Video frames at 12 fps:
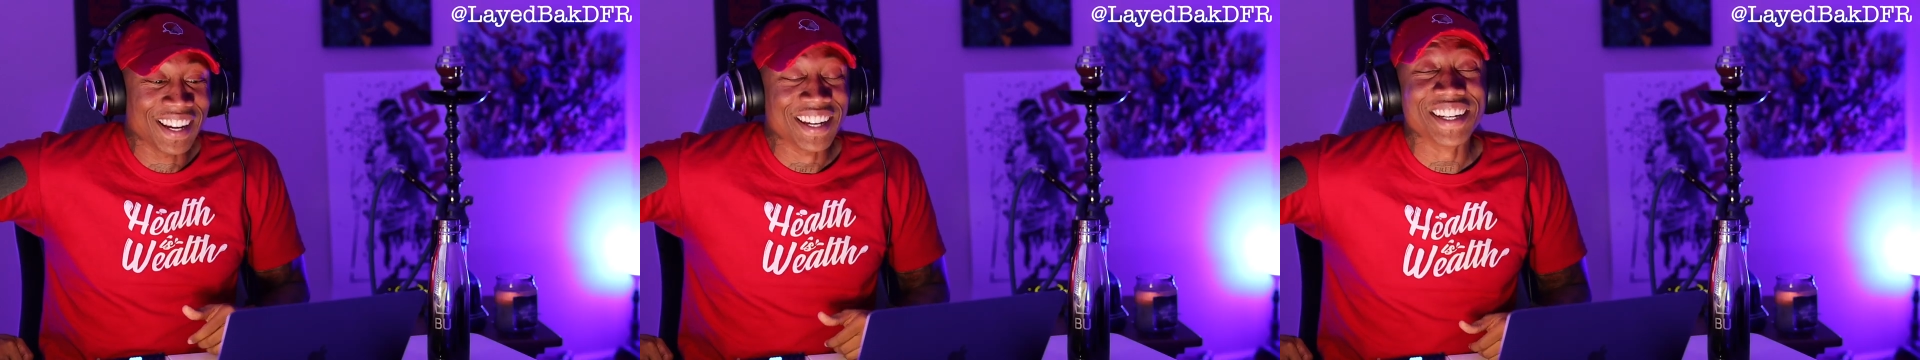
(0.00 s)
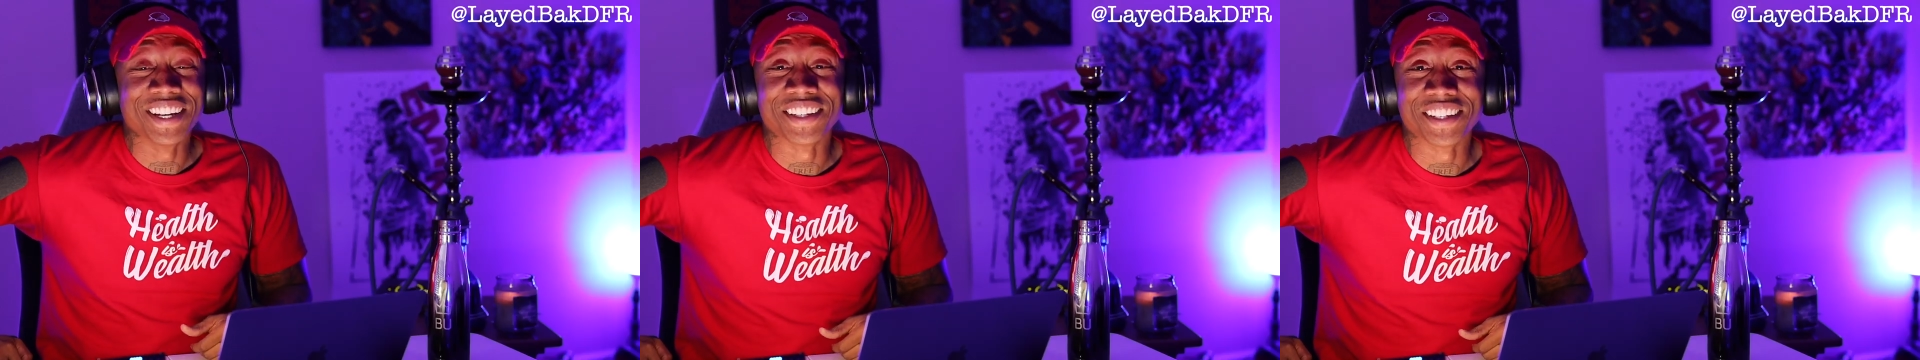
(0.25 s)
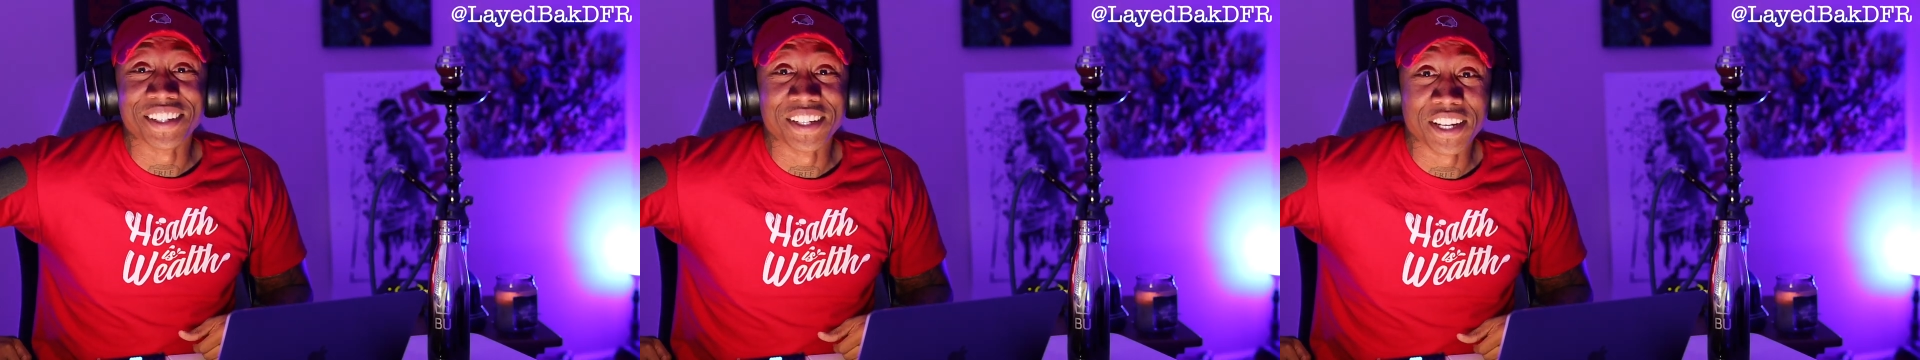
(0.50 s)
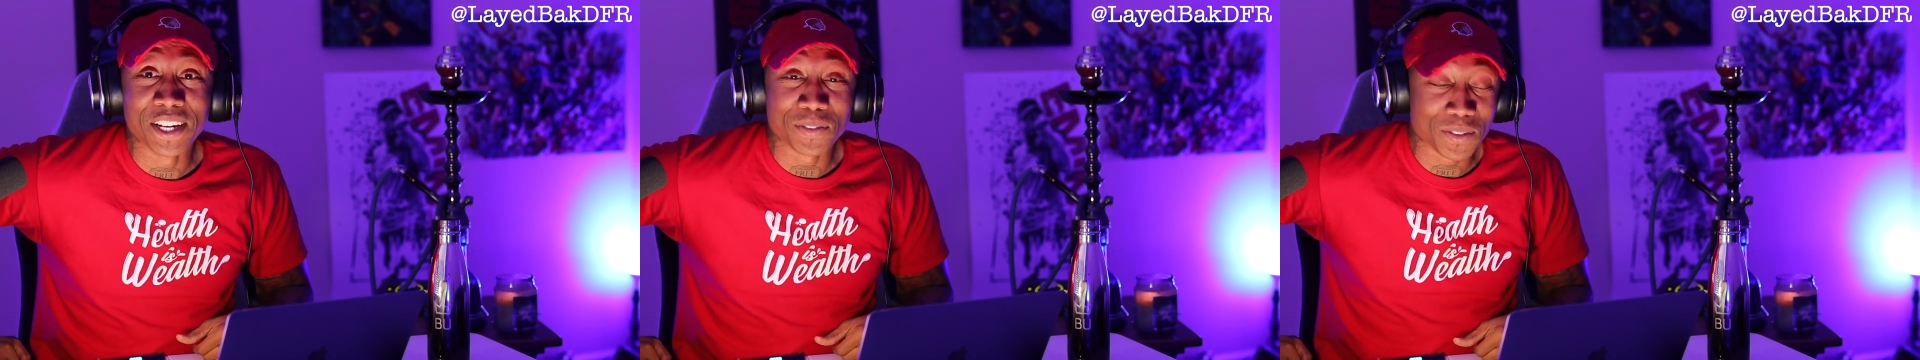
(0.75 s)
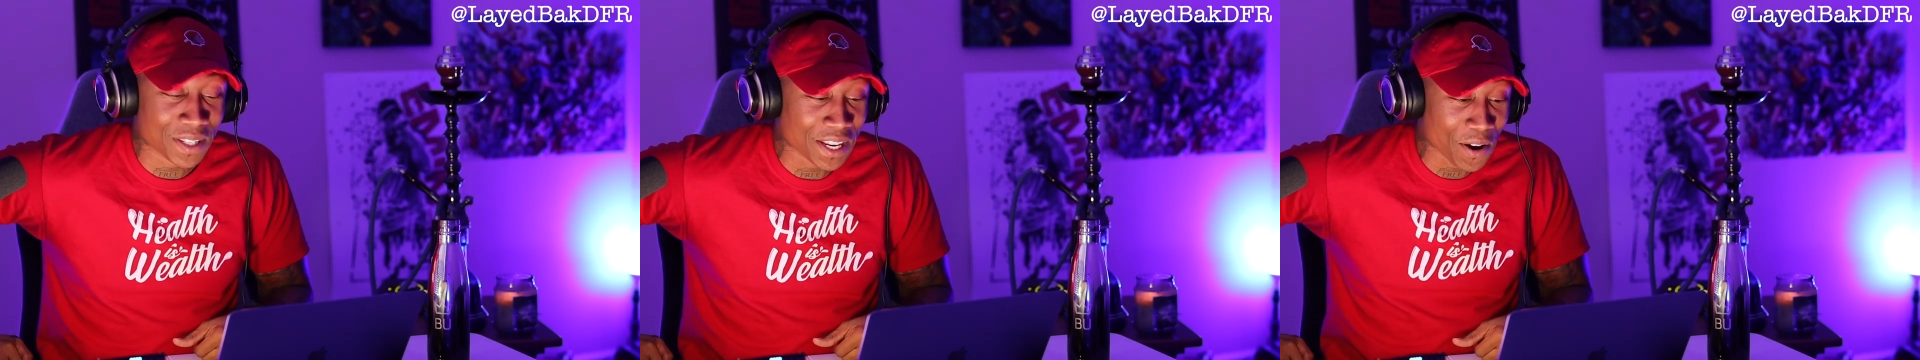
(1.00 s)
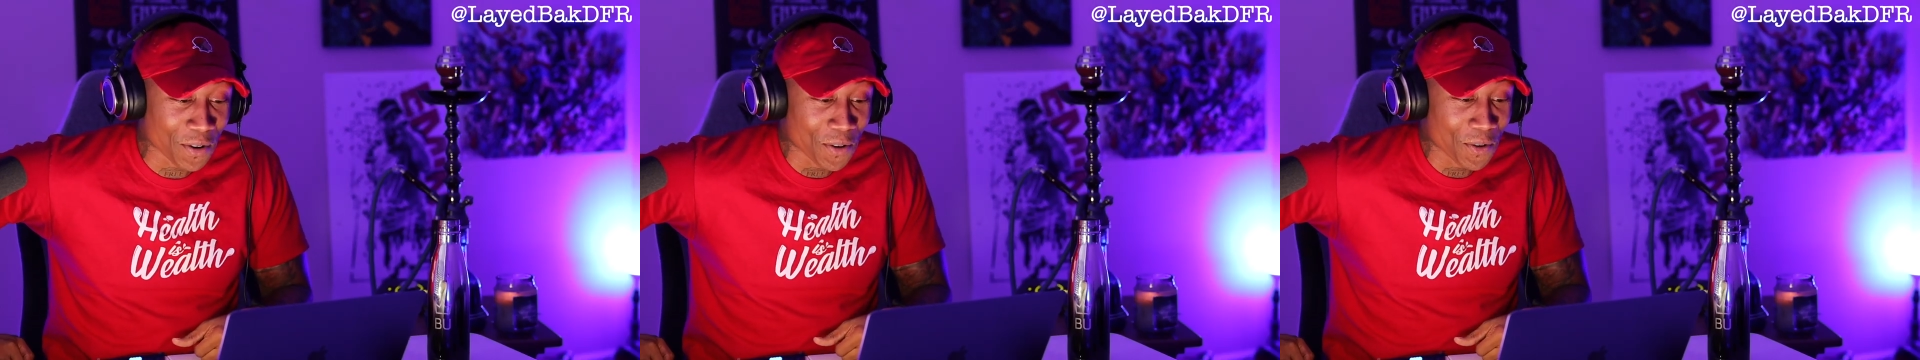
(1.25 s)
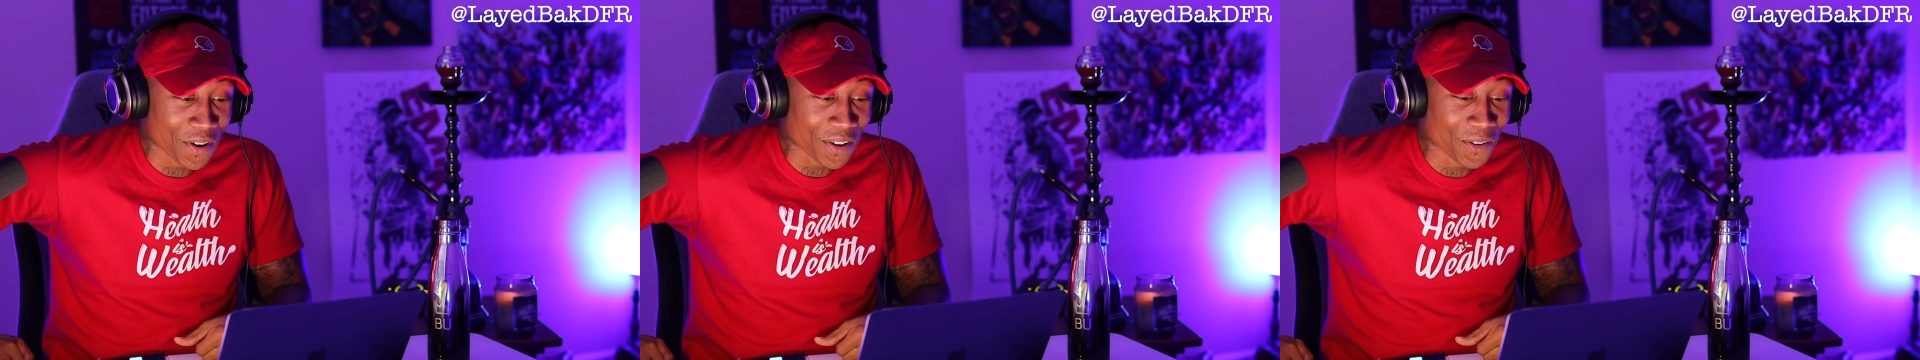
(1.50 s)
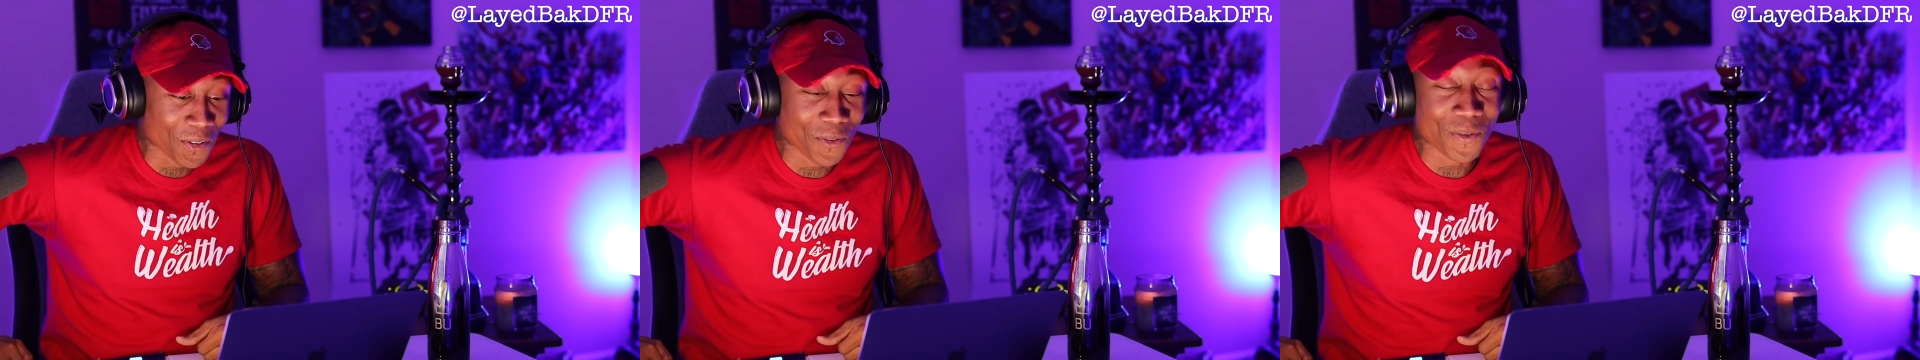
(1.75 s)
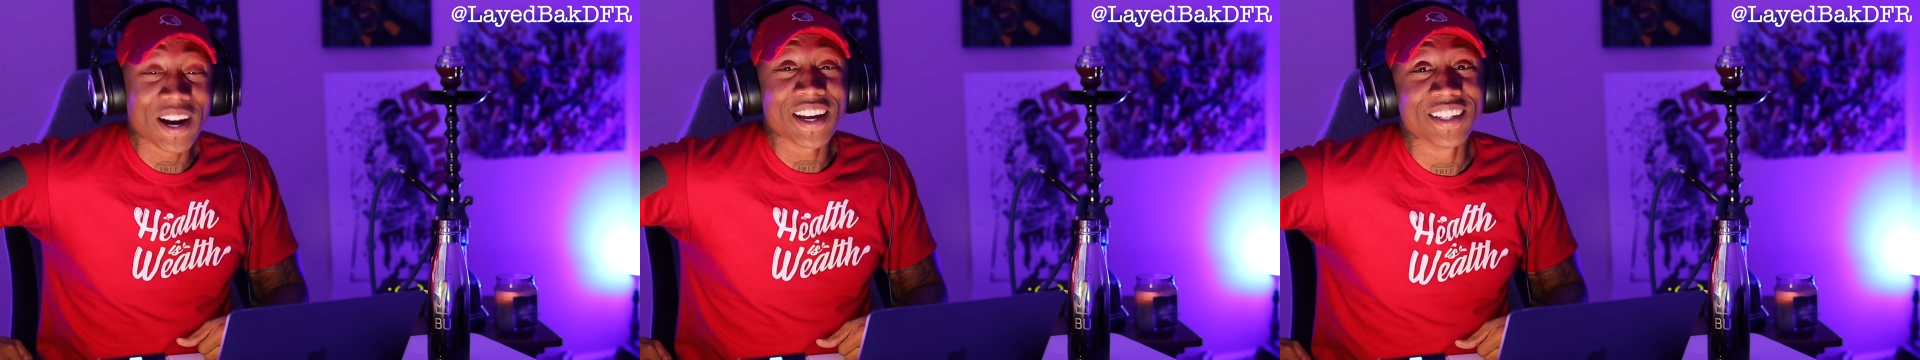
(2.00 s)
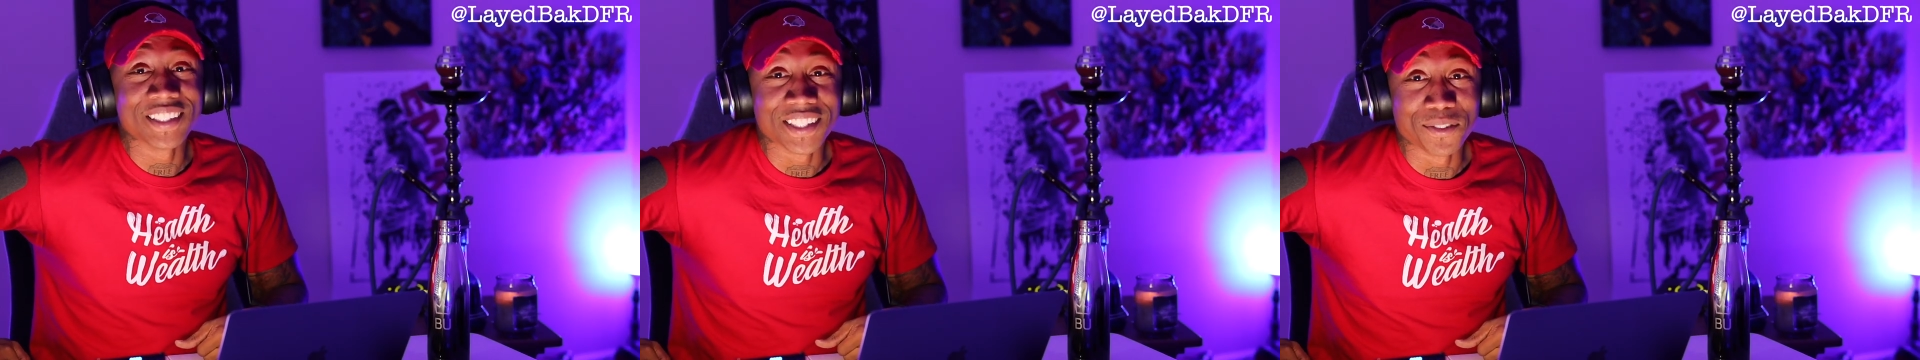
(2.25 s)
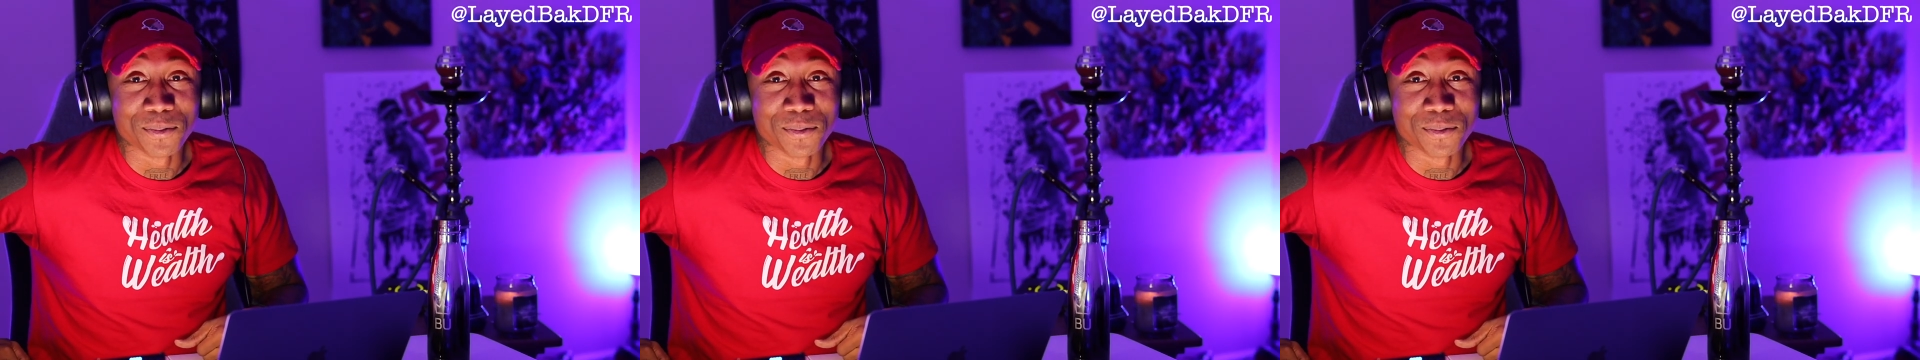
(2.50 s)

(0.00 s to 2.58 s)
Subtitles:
He out there in Amsterdam going crazy.